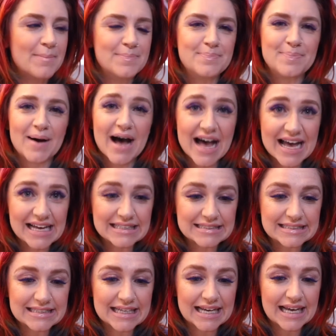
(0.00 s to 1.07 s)

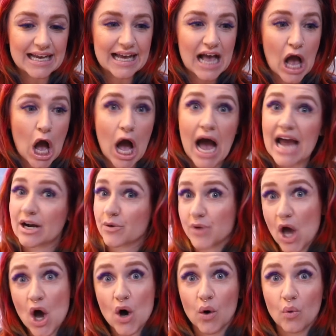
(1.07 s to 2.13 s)
but I don't
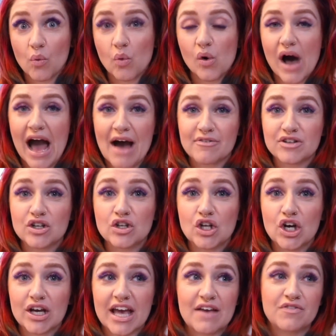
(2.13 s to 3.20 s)
know. We'll have to
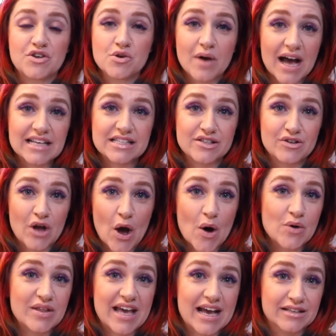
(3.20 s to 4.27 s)
look. If you guys
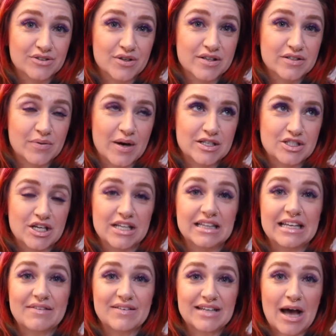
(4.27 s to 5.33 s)
know the answer to this question,
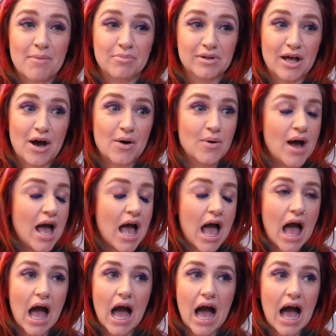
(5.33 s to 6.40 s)
leave it down below.
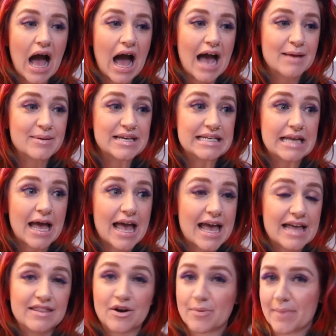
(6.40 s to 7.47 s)
I mean,
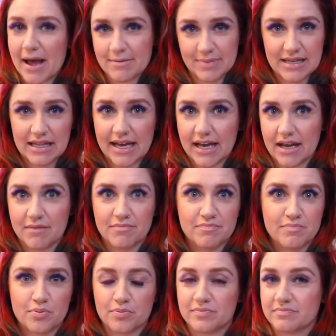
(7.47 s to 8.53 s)
there might be like an
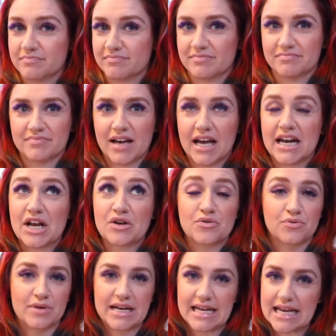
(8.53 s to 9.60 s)

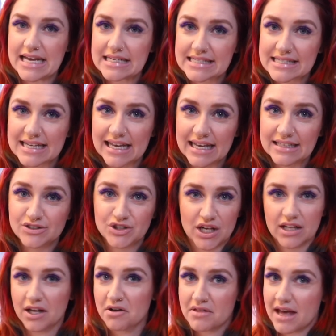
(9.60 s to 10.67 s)
ingredient in
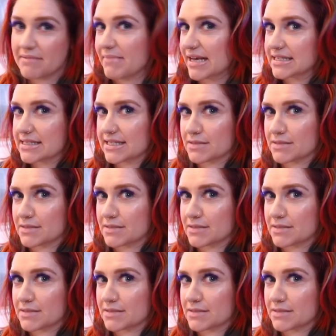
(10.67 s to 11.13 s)
Jell-O that makes this